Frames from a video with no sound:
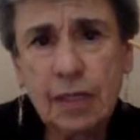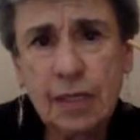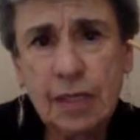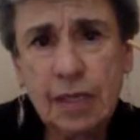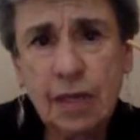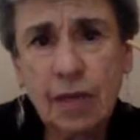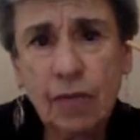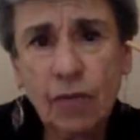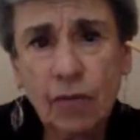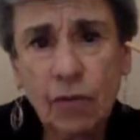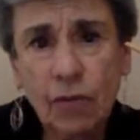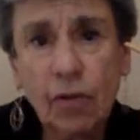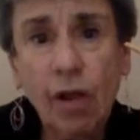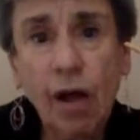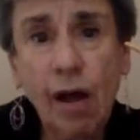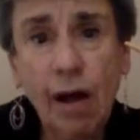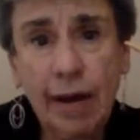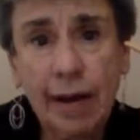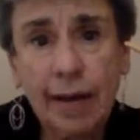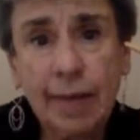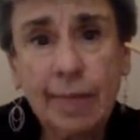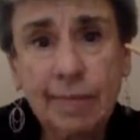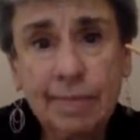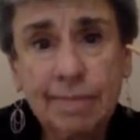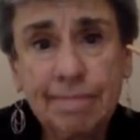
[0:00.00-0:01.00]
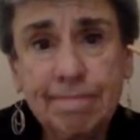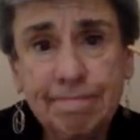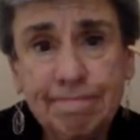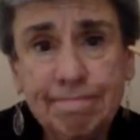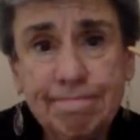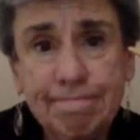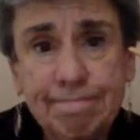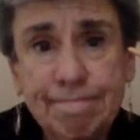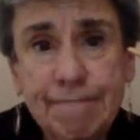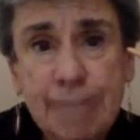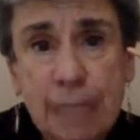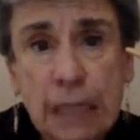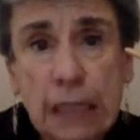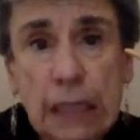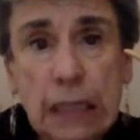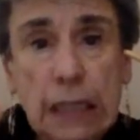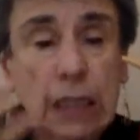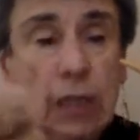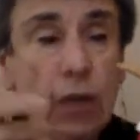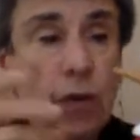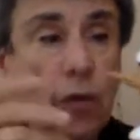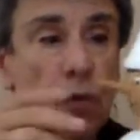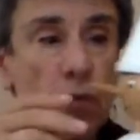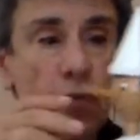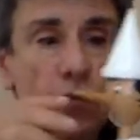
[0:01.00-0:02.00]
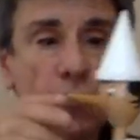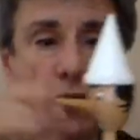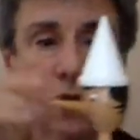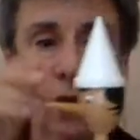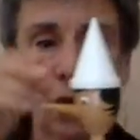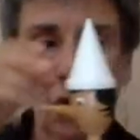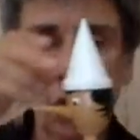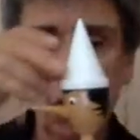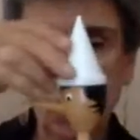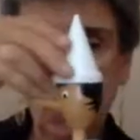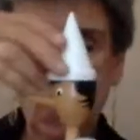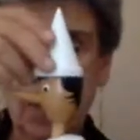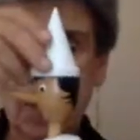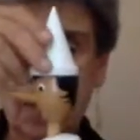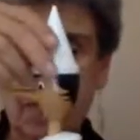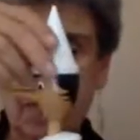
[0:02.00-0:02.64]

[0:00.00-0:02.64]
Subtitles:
he tells a lie. So